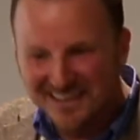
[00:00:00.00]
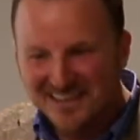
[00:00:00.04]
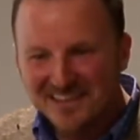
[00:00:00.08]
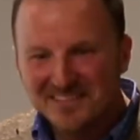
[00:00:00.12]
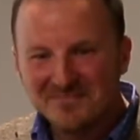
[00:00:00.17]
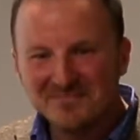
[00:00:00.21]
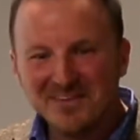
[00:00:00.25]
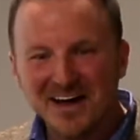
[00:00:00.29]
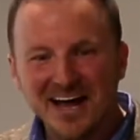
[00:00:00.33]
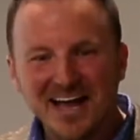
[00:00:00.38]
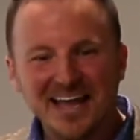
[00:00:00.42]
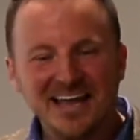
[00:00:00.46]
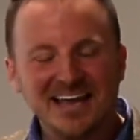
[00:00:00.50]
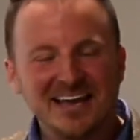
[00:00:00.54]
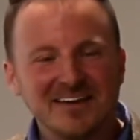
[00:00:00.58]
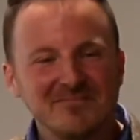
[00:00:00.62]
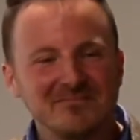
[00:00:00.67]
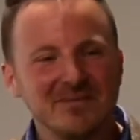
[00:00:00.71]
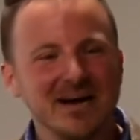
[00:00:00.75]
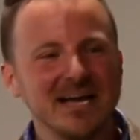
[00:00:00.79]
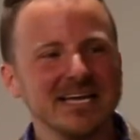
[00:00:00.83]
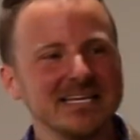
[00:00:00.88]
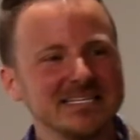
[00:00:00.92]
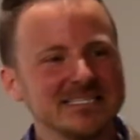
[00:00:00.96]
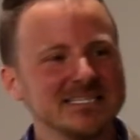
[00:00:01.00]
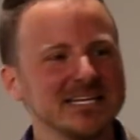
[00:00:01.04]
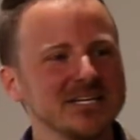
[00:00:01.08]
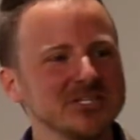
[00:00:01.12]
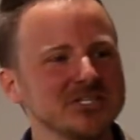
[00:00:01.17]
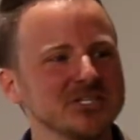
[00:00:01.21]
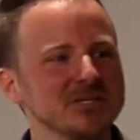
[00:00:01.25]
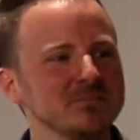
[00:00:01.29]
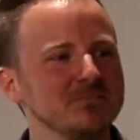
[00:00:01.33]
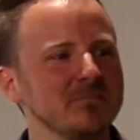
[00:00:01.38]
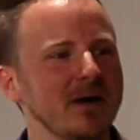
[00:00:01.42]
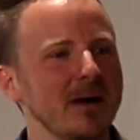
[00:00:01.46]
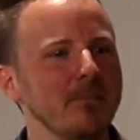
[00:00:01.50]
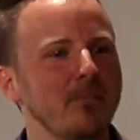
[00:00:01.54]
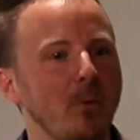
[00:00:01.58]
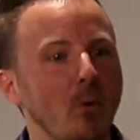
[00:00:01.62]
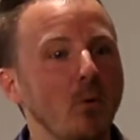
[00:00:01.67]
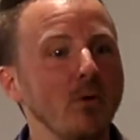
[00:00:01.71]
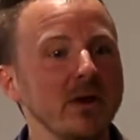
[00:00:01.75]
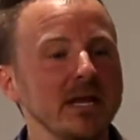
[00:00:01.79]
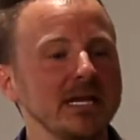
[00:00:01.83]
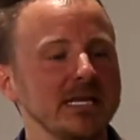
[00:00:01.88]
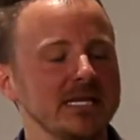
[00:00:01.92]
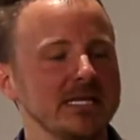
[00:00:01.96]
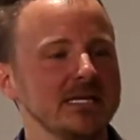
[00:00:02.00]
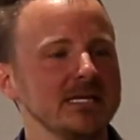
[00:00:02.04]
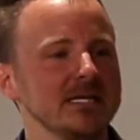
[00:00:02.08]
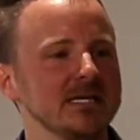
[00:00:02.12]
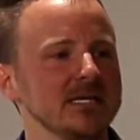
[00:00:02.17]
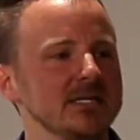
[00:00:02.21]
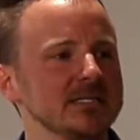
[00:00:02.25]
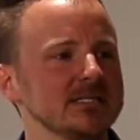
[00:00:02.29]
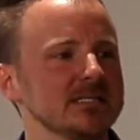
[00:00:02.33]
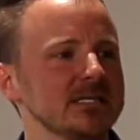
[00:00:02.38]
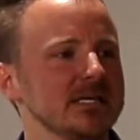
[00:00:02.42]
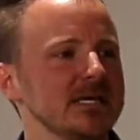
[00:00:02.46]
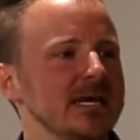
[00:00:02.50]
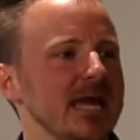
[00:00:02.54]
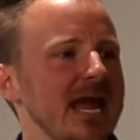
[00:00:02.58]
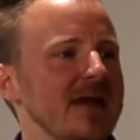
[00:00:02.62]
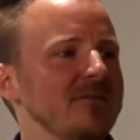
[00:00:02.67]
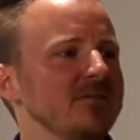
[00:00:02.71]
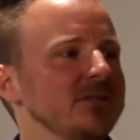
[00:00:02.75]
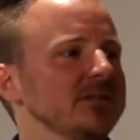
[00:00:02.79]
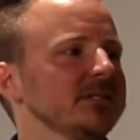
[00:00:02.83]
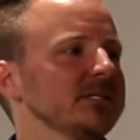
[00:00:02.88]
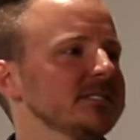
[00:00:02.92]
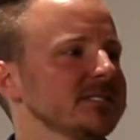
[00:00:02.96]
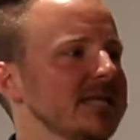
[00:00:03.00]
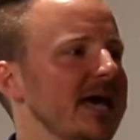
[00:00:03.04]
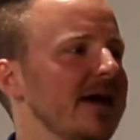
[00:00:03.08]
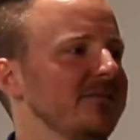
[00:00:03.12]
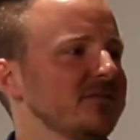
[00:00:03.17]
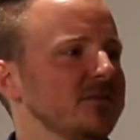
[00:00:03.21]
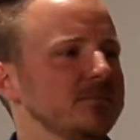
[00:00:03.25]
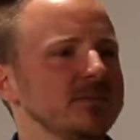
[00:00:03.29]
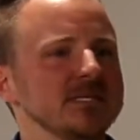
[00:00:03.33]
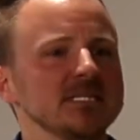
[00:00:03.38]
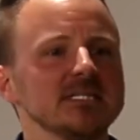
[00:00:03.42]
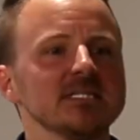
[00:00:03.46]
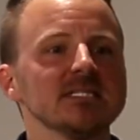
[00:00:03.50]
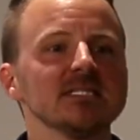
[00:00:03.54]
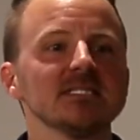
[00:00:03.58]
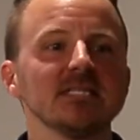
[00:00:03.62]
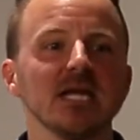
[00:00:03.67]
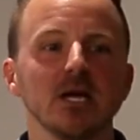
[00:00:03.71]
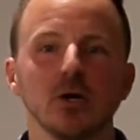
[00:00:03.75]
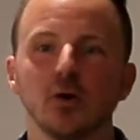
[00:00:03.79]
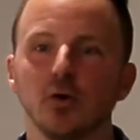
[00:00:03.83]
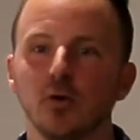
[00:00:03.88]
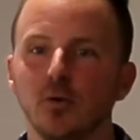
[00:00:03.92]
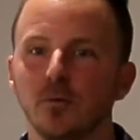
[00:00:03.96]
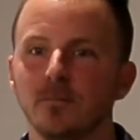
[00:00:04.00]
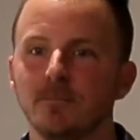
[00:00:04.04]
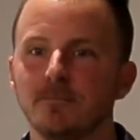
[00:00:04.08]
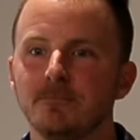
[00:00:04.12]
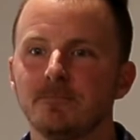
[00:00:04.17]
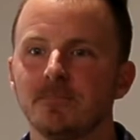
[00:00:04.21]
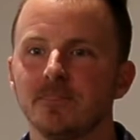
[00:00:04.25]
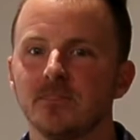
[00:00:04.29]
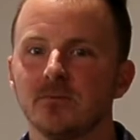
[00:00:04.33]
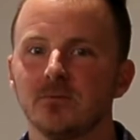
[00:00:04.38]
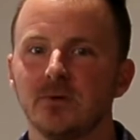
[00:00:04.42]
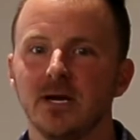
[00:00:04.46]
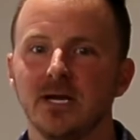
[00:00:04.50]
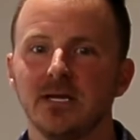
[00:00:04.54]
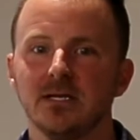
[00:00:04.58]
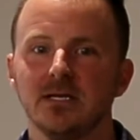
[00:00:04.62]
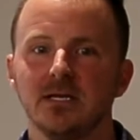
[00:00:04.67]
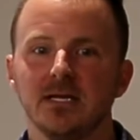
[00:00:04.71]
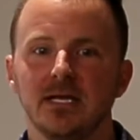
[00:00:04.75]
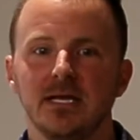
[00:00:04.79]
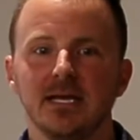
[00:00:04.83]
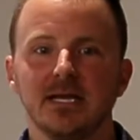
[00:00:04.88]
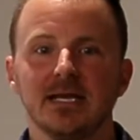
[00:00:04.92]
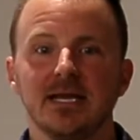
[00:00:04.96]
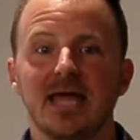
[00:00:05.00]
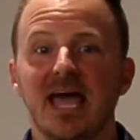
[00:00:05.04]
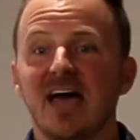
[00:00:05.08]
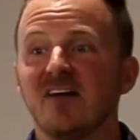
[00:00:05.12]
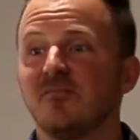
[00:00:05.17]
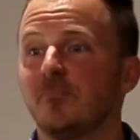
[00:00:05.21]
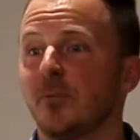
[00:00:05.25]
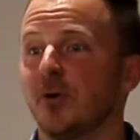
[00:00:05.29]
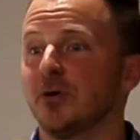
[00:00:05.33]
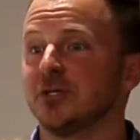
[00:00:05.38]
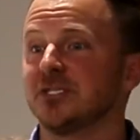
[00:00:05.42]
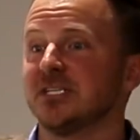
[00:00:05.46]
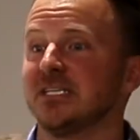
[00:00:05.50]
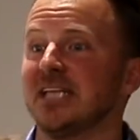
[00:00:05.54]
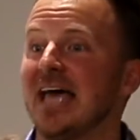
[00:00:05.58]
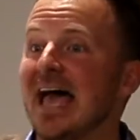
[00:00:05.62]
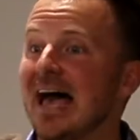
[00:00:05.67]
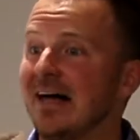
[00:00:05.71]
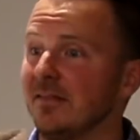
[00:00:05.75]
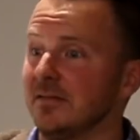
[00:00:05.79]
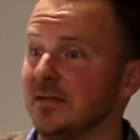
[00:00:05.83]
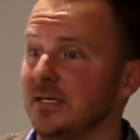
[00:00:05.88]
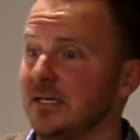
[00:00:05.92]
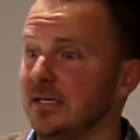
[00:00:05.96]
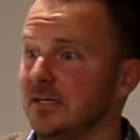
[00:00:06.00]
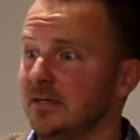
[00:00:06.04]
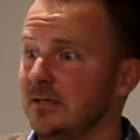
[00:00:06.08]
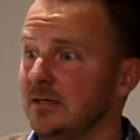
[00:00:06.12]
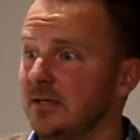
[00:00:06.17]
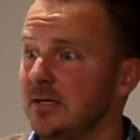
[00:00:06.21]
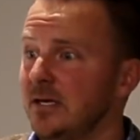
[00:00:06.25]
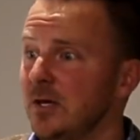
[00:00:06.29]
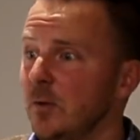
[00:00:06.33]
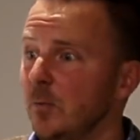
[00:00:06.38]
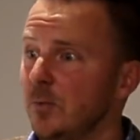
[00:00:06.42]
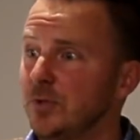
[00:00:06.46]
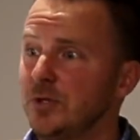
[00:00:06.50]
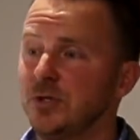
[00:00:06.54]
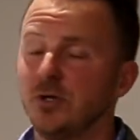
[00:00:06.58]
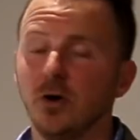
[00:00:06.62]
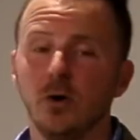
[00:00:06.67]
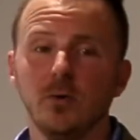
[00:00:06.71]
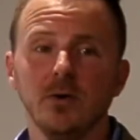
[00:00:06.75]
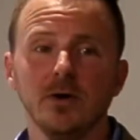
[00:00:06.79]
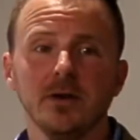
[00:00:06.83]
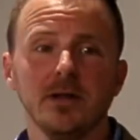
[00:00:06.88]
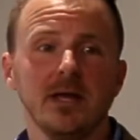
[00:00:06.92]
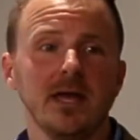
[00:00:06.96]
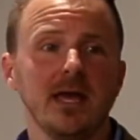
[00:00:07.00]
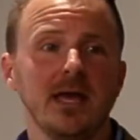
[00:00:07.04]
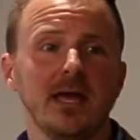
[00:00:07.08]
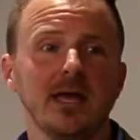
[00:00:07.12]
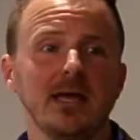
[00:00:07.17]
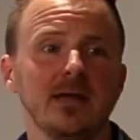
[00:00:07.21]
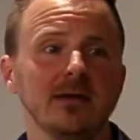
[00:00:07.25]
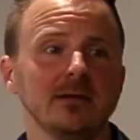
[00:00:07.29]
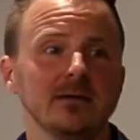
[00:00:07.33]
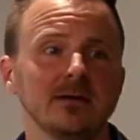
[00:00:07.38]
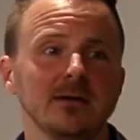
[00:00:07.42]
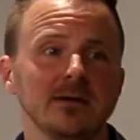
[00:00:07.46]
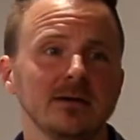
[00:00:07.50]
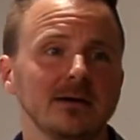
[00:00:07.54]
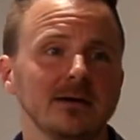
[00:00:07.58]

My intention, my point is everything doesn't have to be sterile, right? It can have personality. When you go on an